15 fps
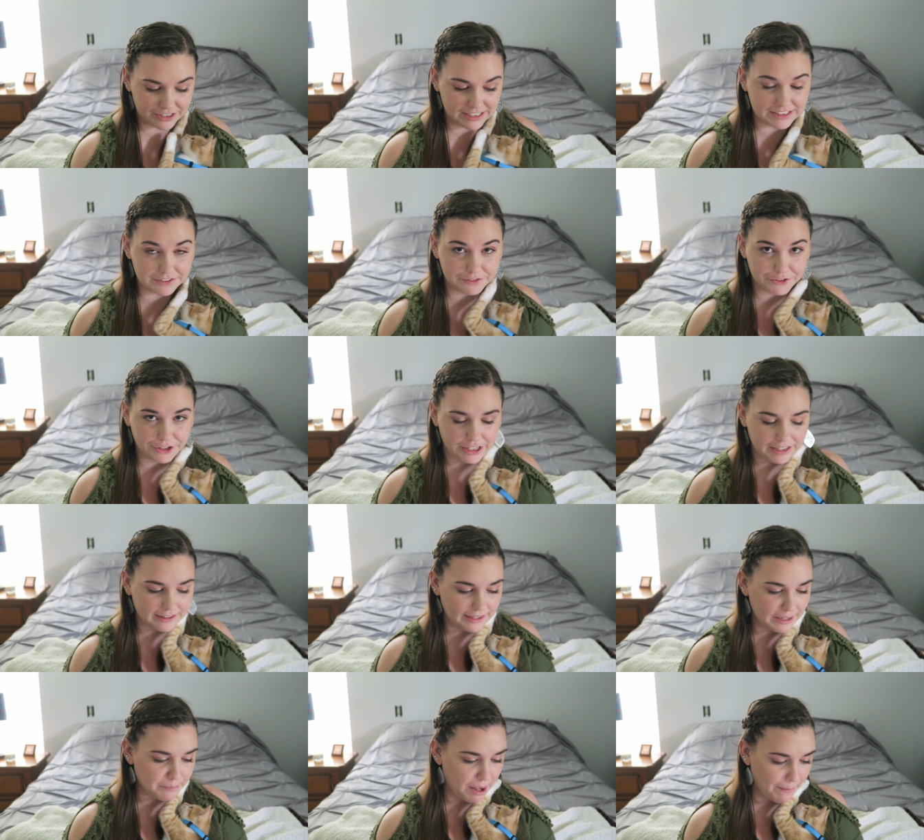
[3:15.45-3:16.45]
He's a foodie,
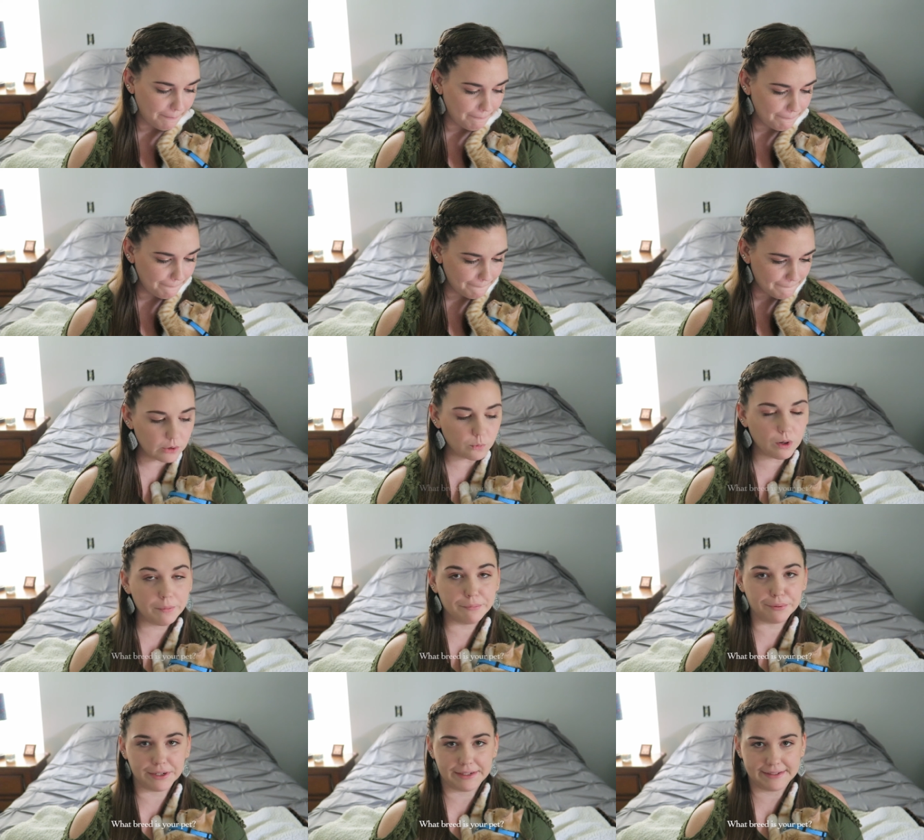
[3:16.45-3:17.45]
like mom.
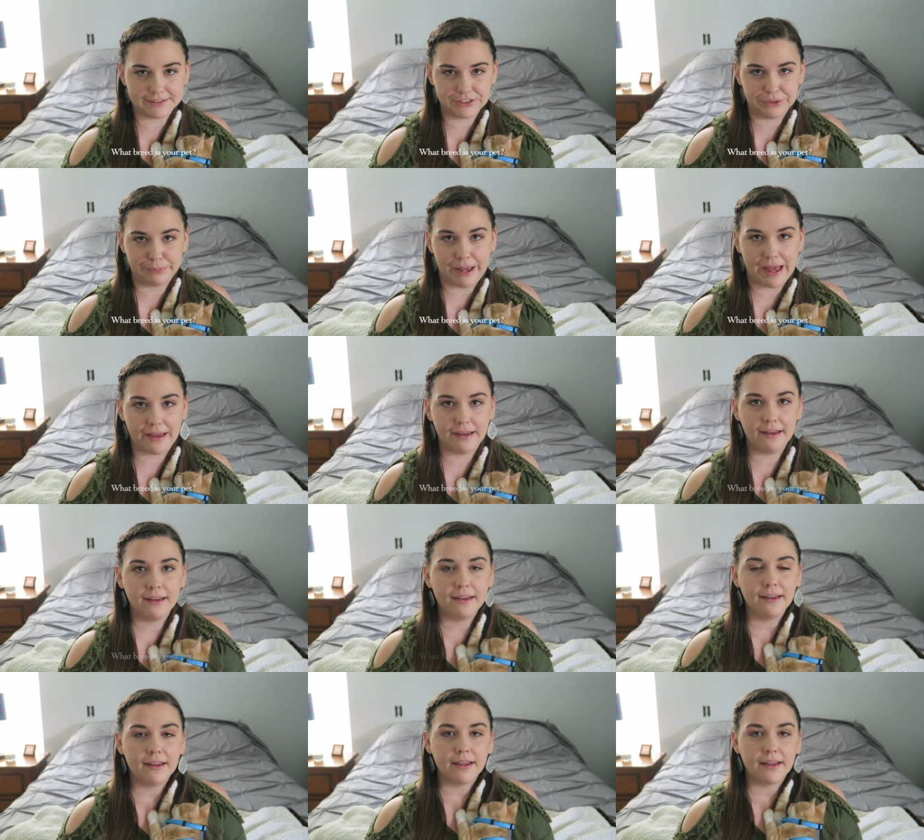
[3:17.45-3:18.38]
What breed is your pet?